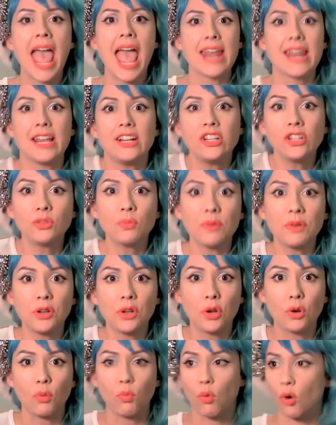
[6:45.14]
And I just want
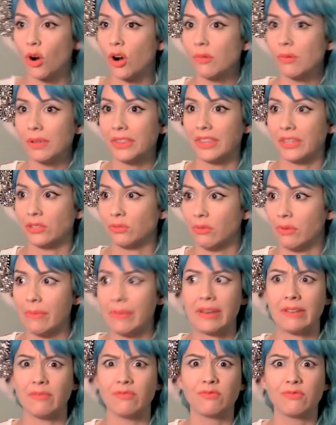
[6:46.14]
to go to war with this
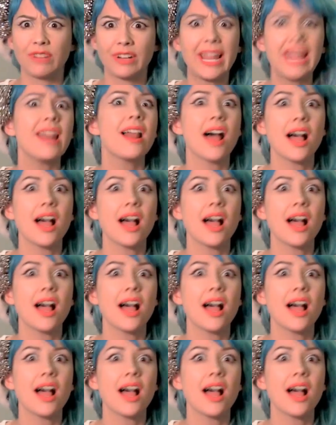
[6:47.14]
woman. Forget